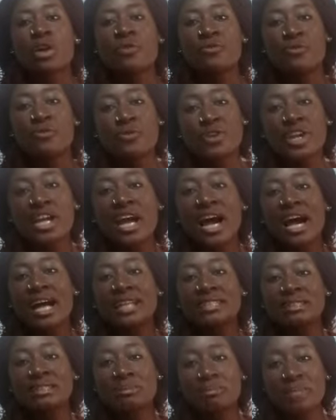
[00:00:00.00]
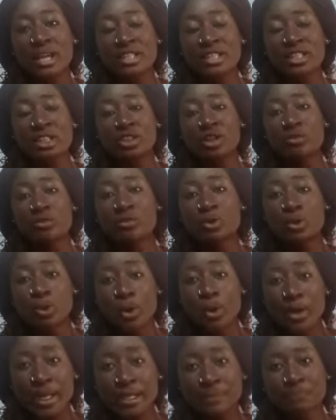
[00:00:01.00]
Freehand method of
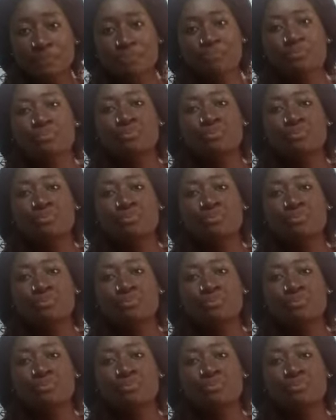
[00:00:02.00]
sewing